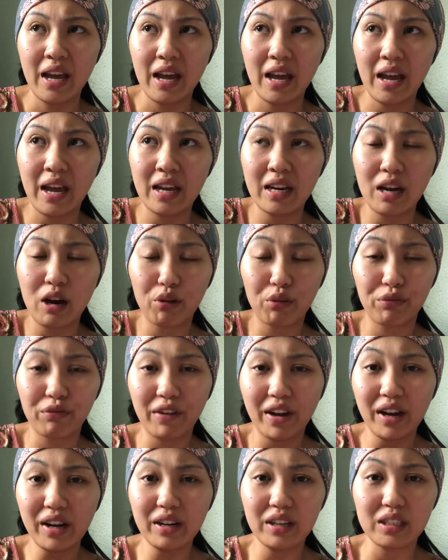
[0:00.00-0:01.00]
And our
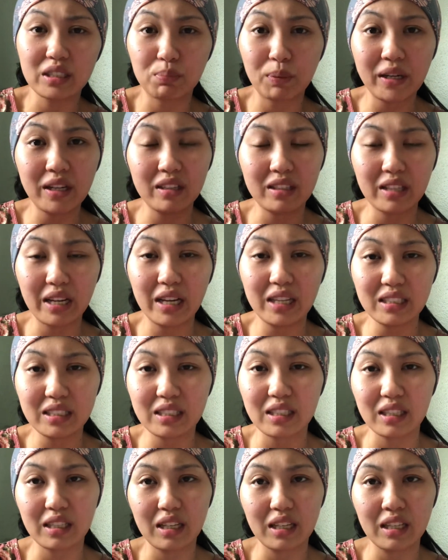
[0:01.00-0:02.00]
faith is being
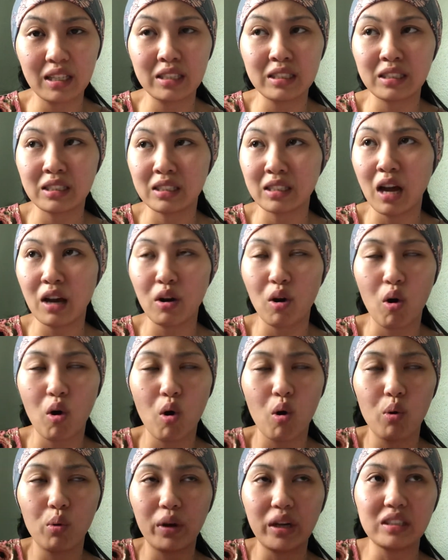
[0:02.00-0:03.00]
tested. It's not
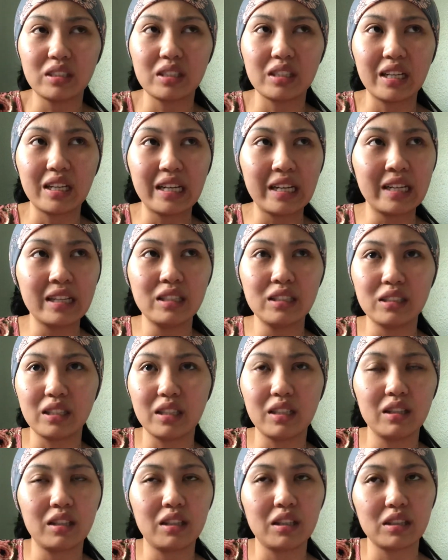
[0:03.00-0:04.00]
always
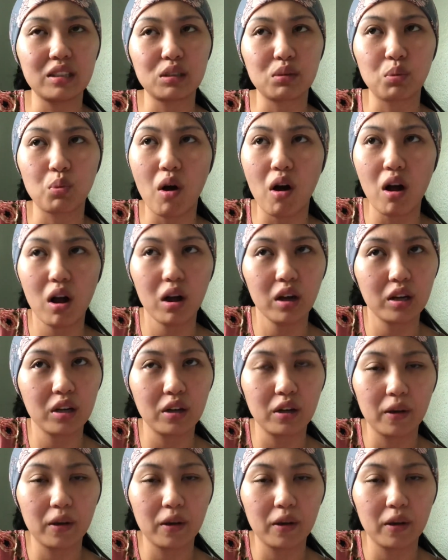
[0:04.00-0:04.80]
easy, this walk.